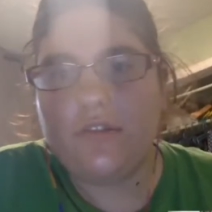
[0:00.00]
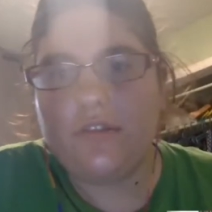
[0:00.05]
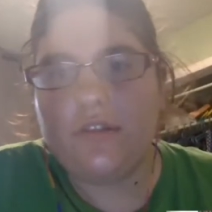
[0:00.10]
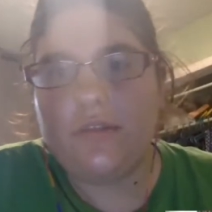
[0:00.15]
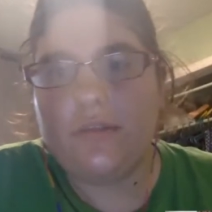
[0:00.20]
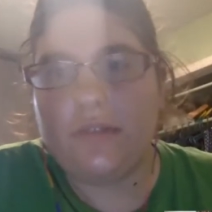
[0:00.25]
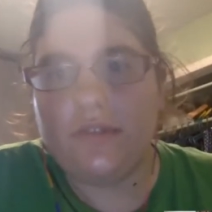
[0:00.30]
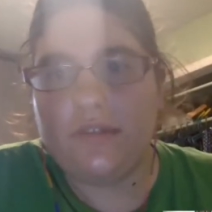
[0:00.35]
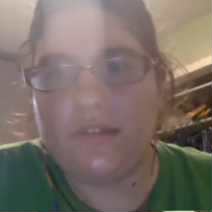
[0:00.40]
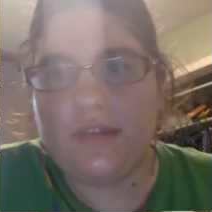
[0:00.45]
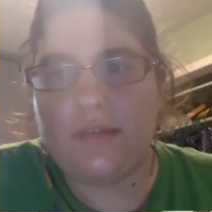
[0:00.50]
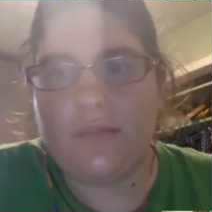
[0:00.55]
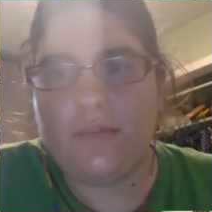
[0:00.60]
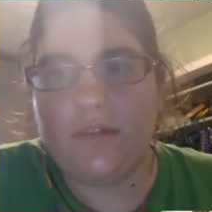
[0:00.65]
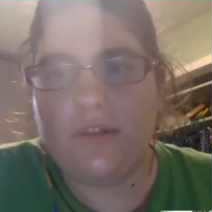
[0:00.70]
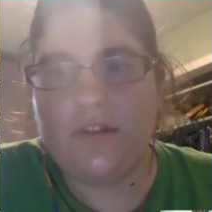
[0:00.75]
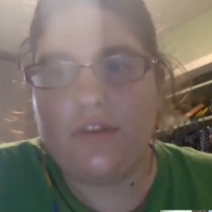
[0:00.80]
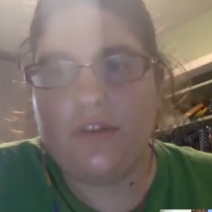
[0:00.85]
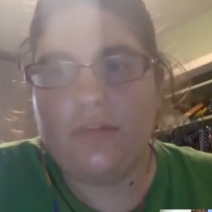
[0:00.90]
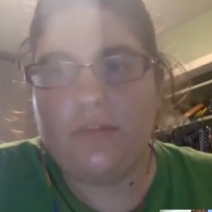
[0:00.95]
closely with
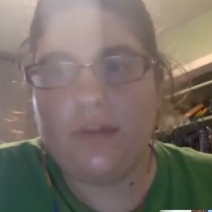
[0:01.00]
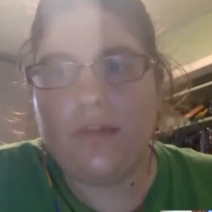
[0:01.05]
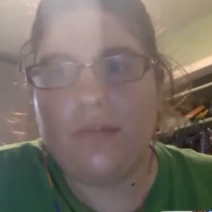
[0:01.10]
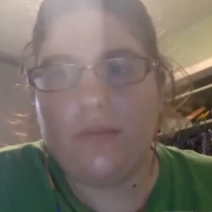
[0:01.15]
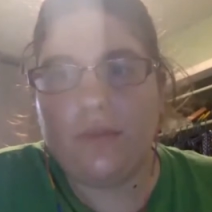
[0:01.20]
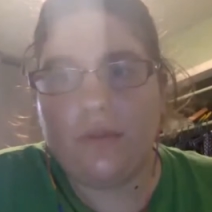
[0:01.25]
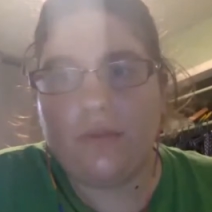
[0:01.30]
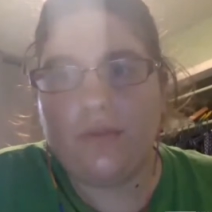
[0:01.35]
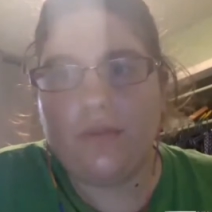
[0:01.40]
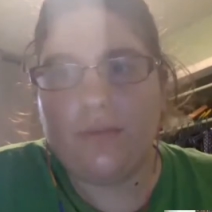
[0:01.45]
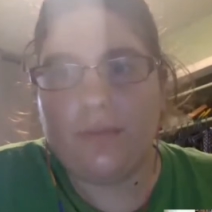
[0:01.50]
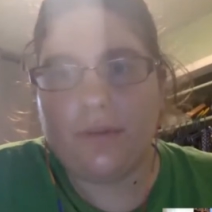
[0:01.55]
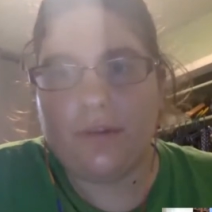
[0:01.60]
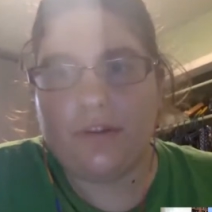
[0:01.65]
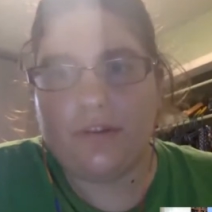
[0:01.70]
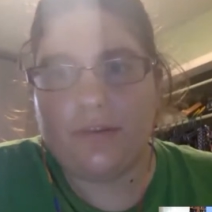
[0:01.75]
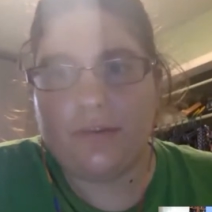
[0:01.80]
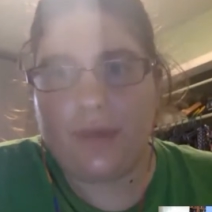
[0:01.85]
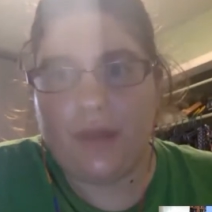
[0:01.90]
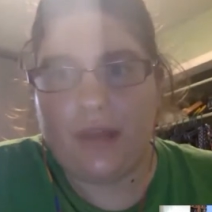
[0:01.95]
someone, you may roll with
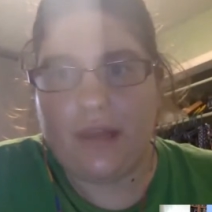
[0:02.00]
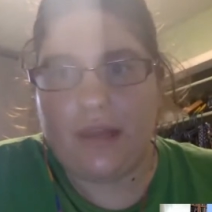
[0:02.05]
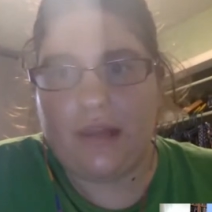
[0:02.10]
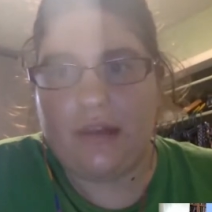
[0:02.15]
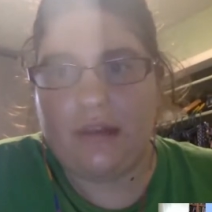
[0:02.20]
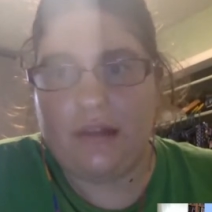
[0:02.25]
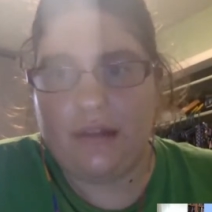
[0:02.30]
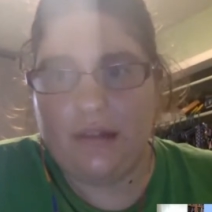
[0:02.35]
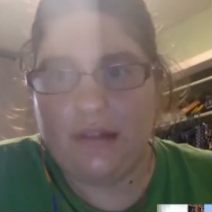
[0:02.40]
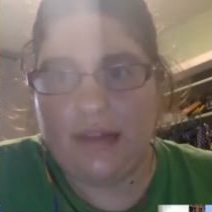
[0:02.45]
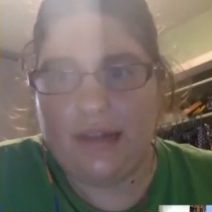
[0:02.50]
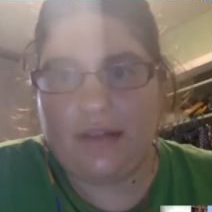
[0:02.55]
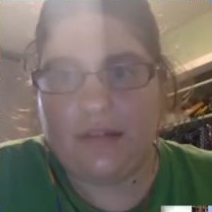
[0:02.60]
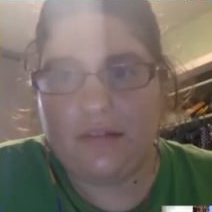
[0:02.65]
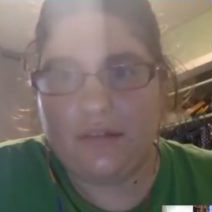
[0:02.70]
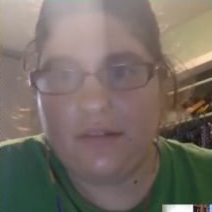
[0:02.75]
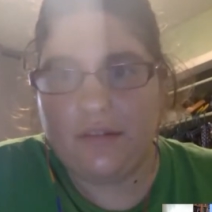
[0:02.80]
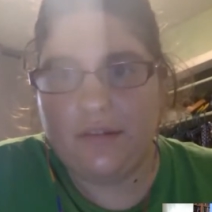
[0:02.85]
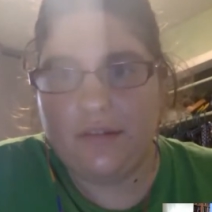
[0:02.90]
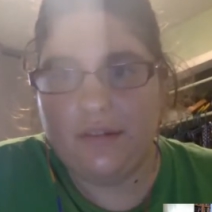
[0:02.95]
persuade.
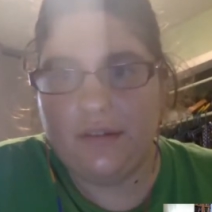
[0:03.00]
Yes.